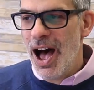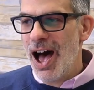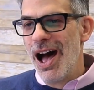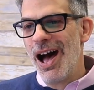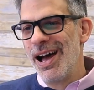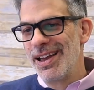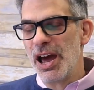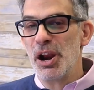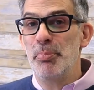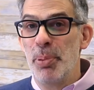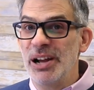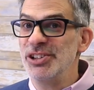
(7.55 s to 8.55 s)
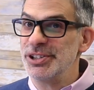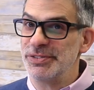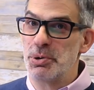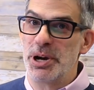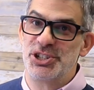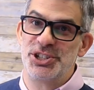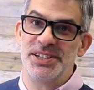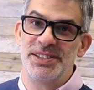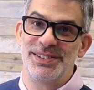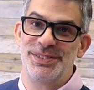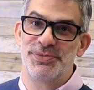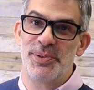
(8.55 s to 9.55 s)
I got a bunch of
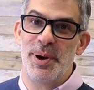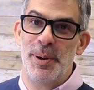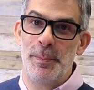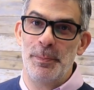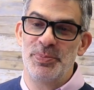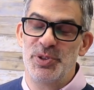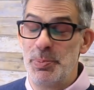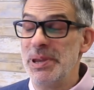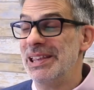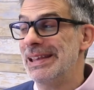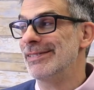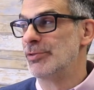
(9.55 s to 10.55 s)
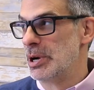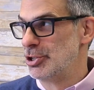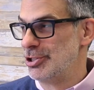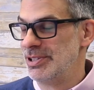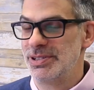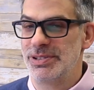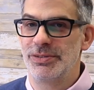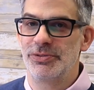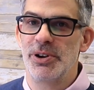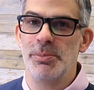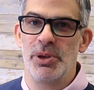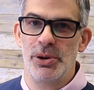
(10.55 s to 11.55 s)
questions speaking of questions,
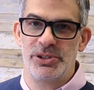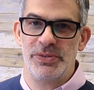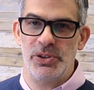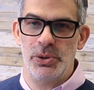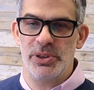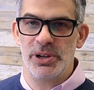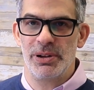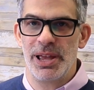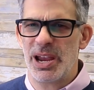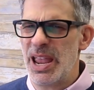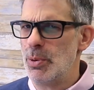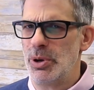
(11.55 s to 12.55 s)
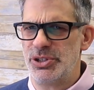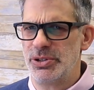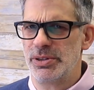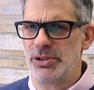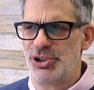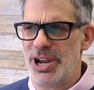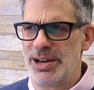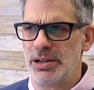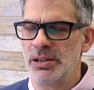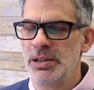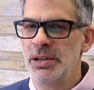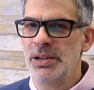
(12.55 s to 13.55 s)
from those of you that are like, hey, what's your other
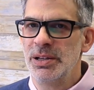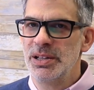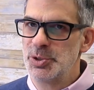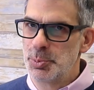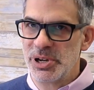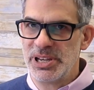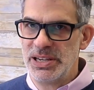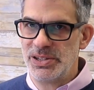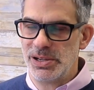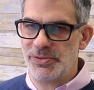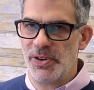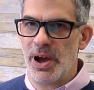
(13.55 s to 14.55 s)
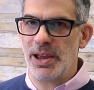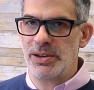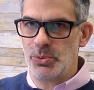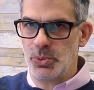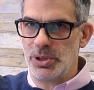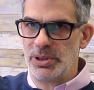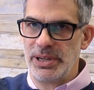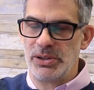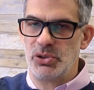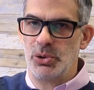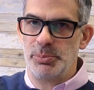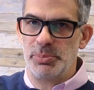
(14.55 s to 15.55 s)
channel? It's pretty easy to find. We'll
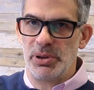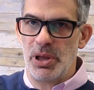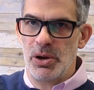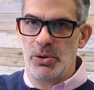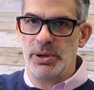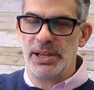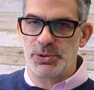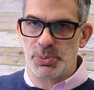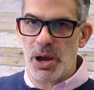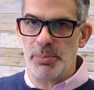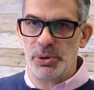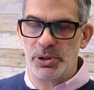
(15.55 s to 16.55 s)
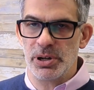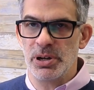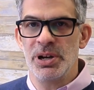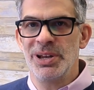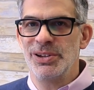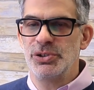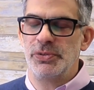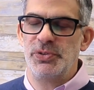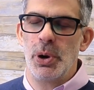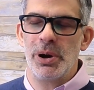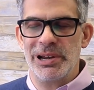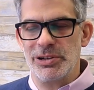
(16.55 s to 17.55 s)
link to it below. It's Rob Booker. So if
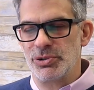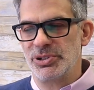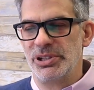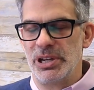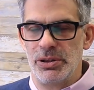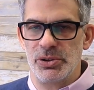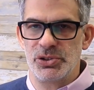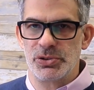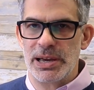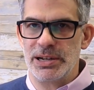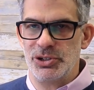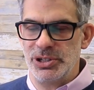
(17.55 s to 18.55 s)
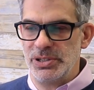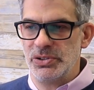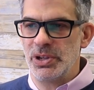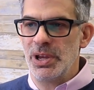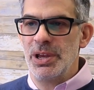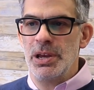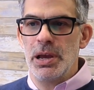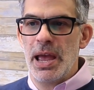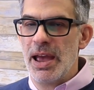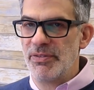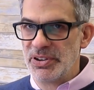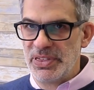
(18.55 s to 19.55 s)
you are interested in those strategies,
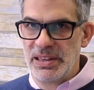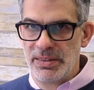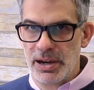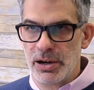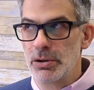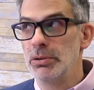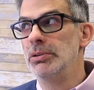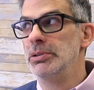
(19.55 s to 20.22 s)
everything there,